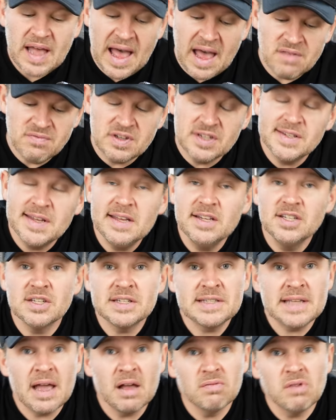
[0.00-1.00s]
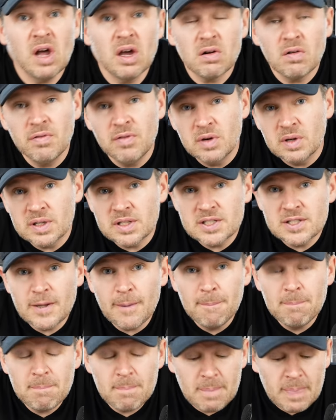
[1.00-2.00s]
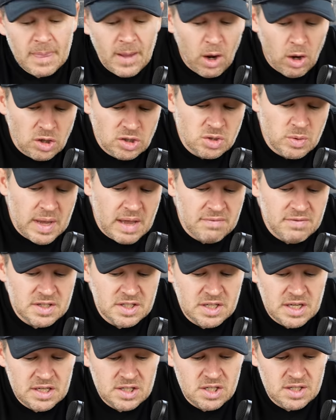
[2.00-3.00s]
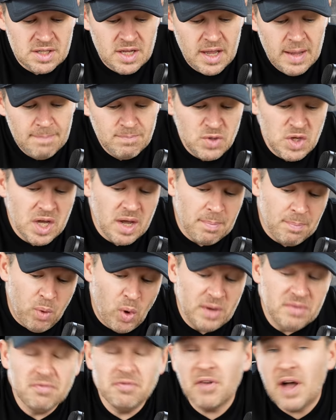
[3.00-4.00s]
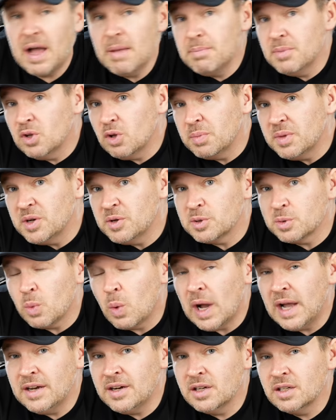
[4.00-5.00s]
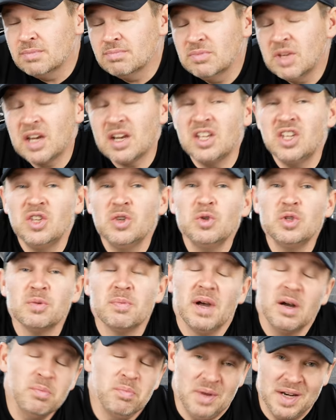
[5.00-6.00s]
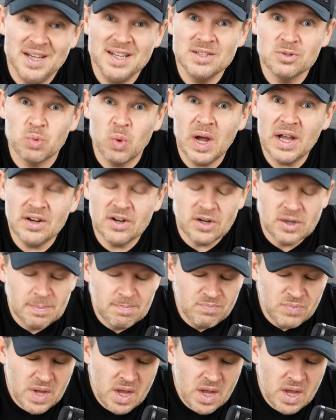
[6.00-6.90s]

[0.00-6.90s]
advantageous to have autofocus. Also advantageous, you got 0.5 millimeters wider. Not a huge amount, but it is wider.